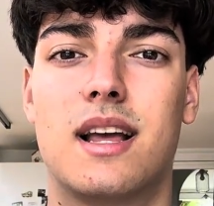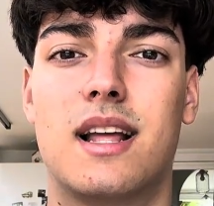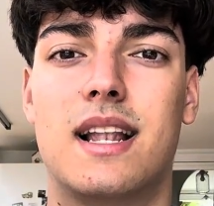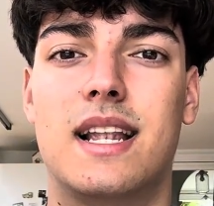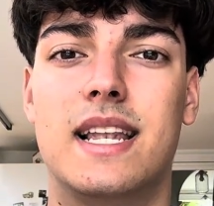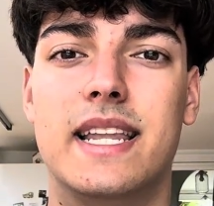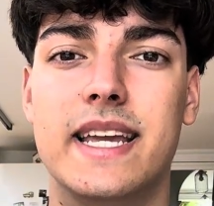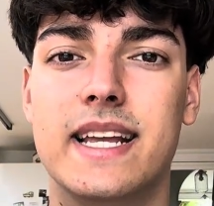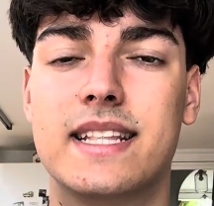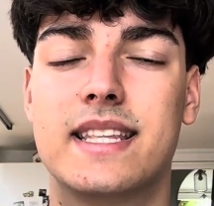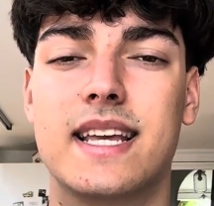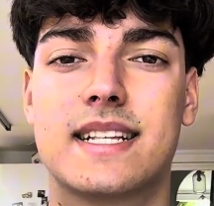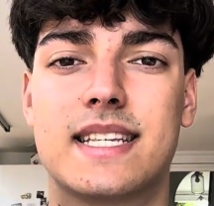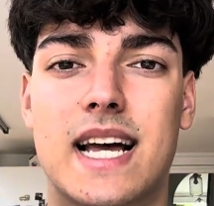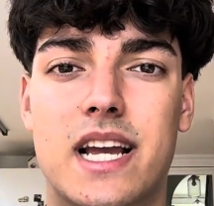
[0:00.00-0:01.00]
lead the
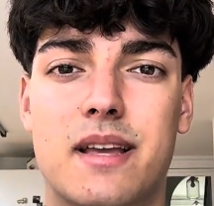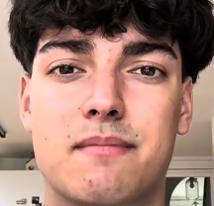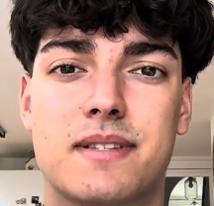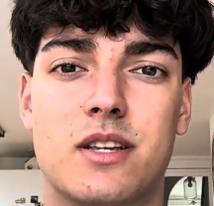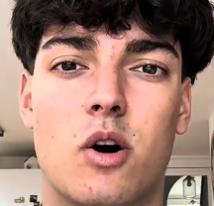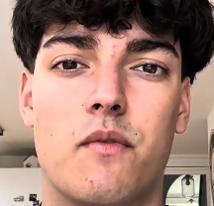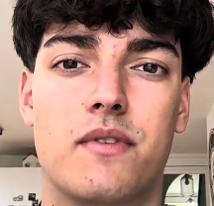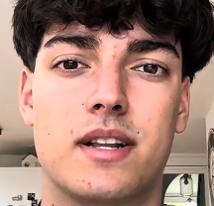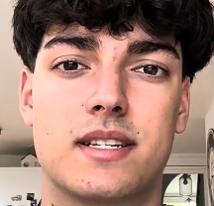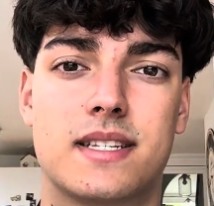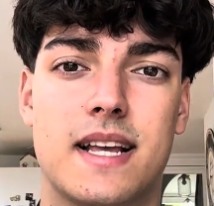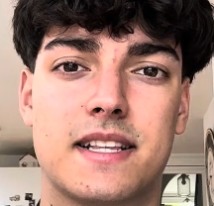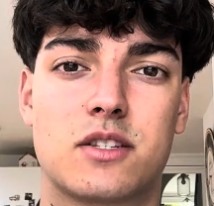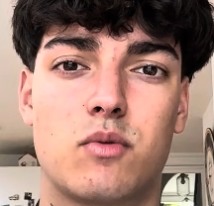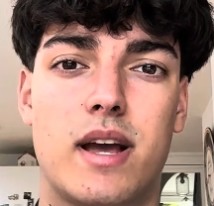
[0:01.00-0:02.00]
attack himself in a
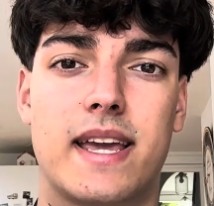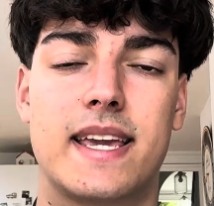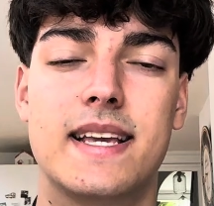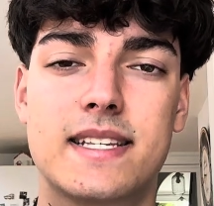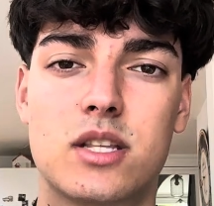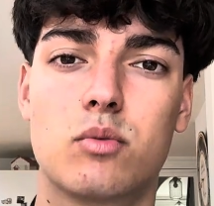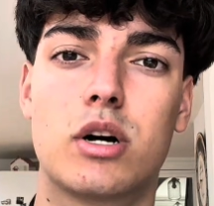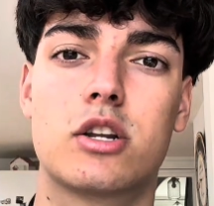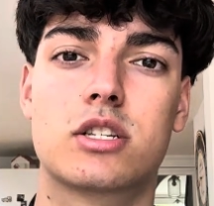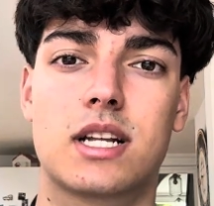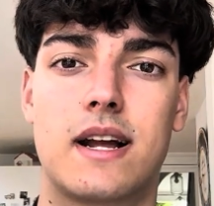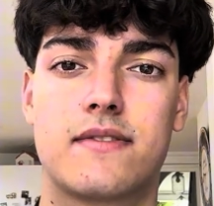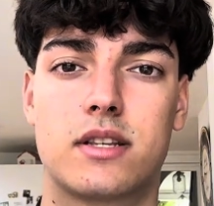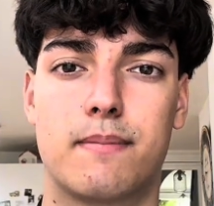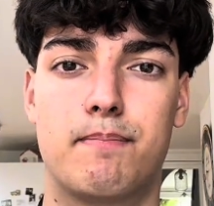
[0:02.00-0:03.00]
sense, where he's the one who's going to
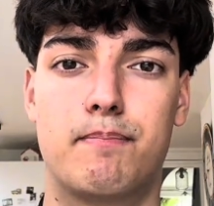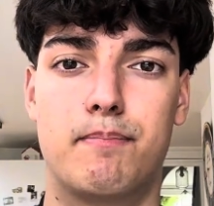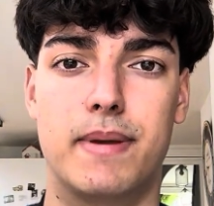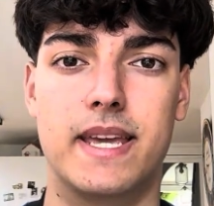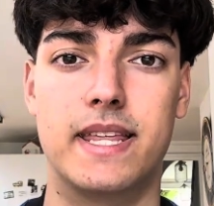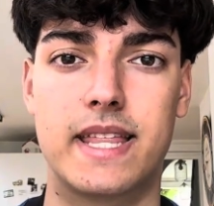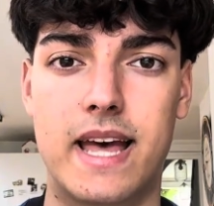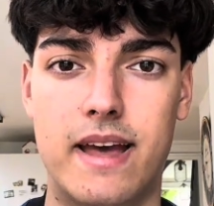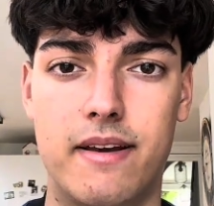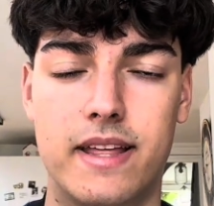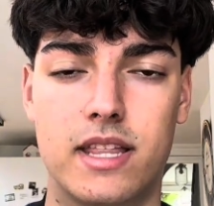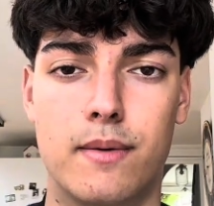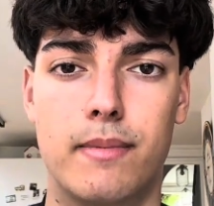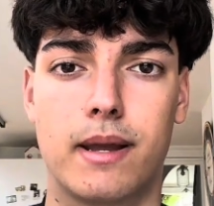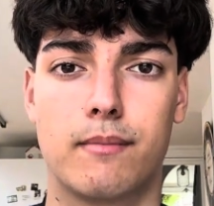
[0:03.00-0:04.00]
have to be there in
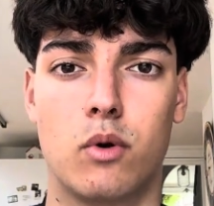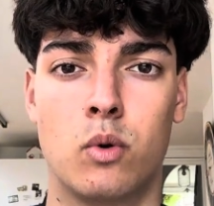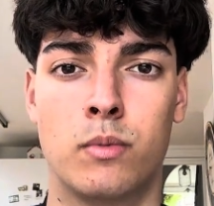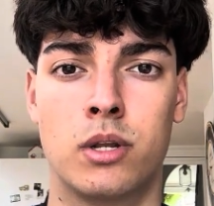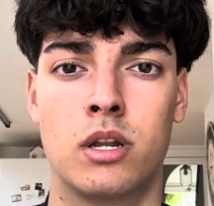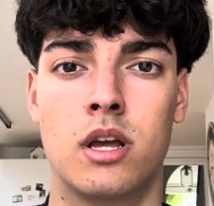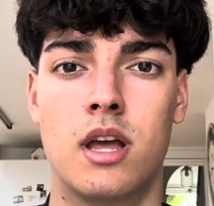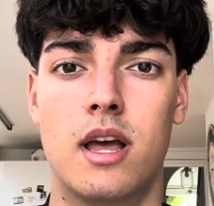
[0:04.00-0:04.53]
the big moment